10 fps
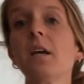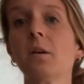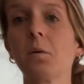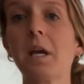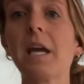
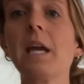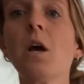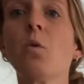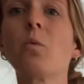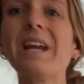okay?
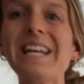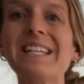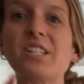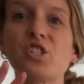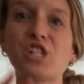We need
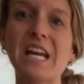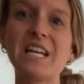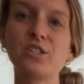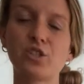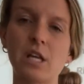to
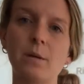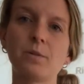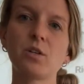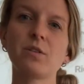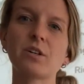change them
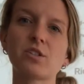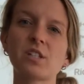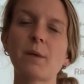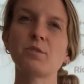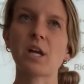to their
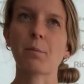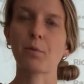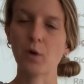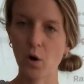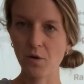subject
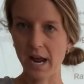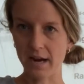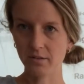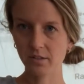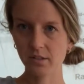
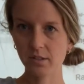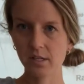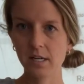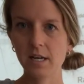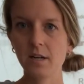pronouns.
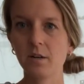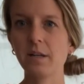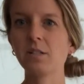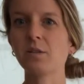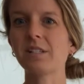All
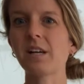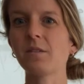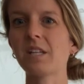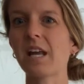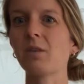right, so instead of
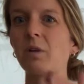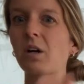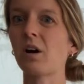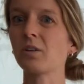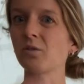saying
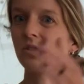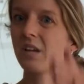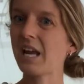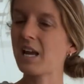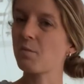Ricardo's
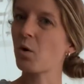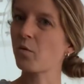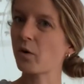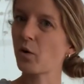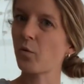name
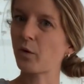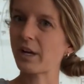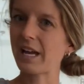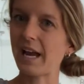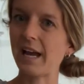over and over
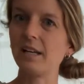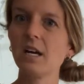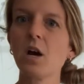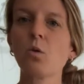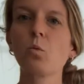again,
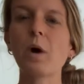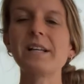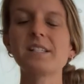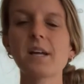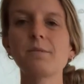
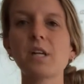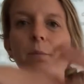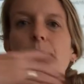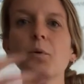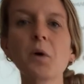what
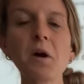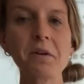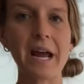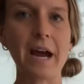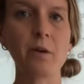subject
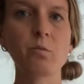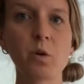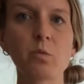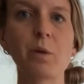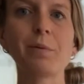pronoun
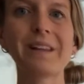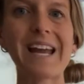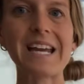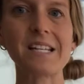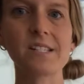would
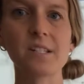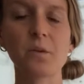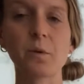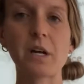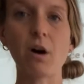replace
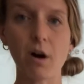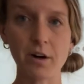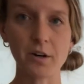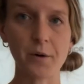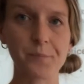Ricardo?